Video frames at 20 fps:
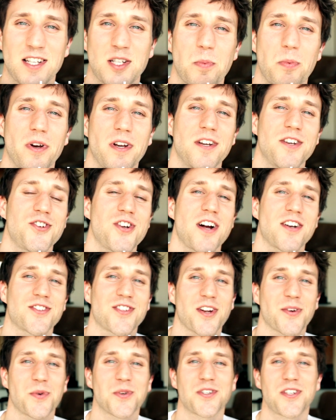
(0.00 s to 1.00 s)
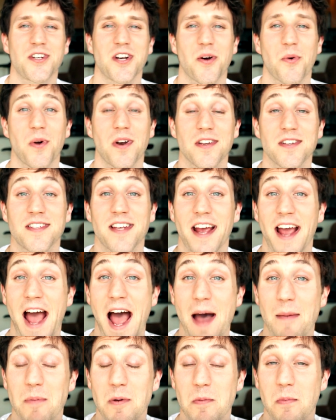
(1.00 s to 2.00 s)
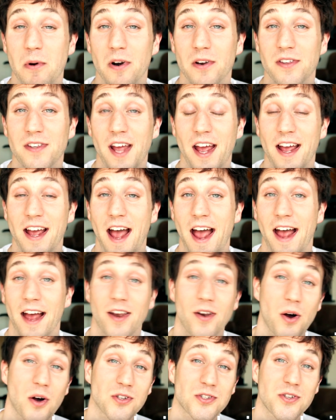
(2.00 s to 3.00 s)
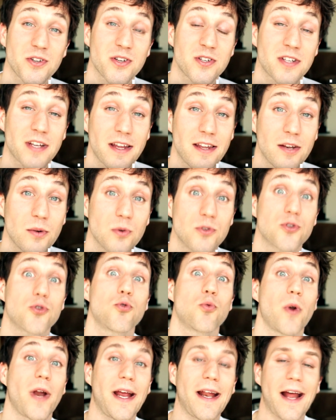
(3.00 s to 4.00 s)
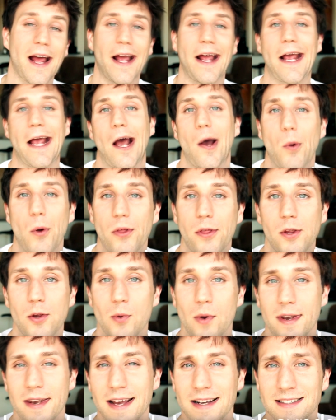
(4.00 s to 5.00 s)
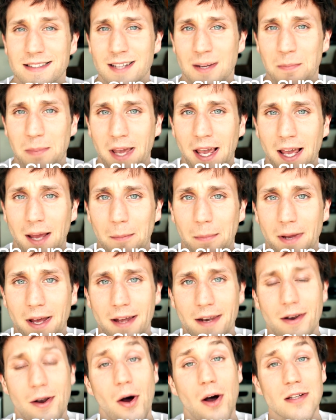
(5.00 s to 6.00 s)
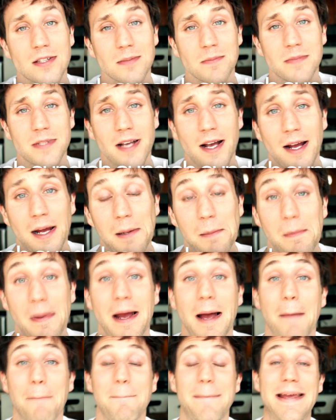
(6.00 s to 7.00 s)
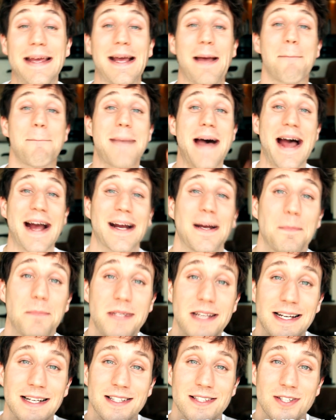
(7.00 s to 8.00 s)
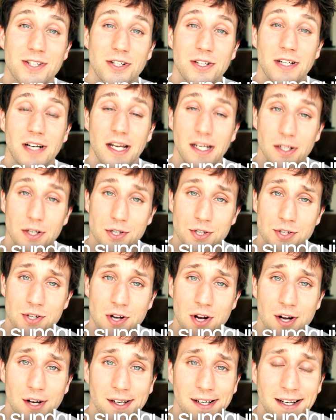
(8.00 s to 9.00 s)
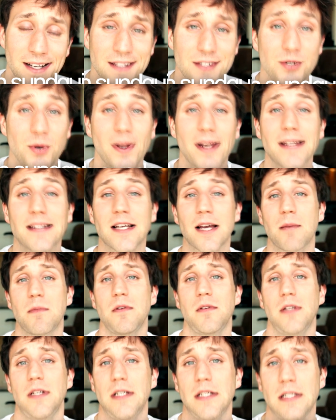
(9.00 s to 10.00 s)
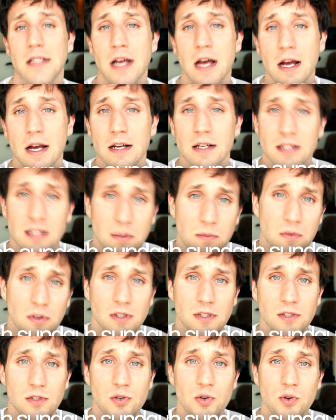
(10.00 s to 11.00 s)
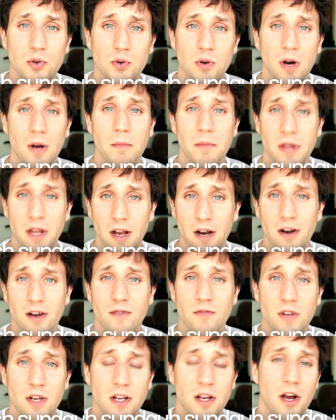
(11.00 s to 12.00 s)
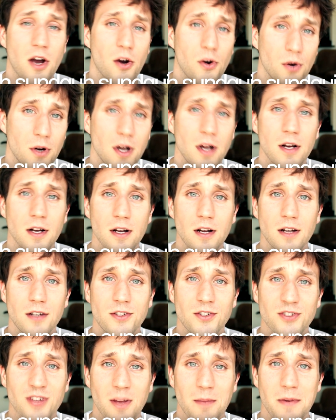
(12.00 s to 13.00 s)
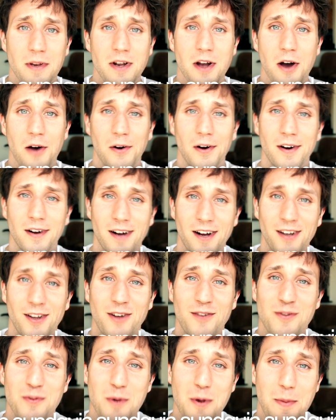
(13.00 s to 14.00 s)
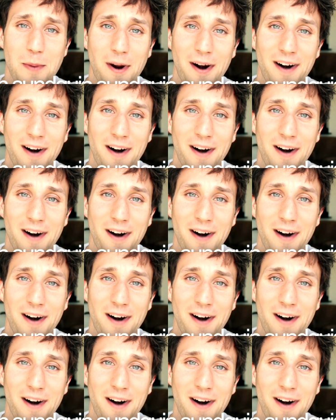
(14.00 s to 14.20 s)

Hey, Sabrina, Josh Sunquist here. I wanted to say happy birthday, and also to say that it was great hanging out with you at Next Up Camp. I had an awesome time being a backup dancer in your song, and so anytime you need someone to hump the air in a video, just let me know. I'd love to be a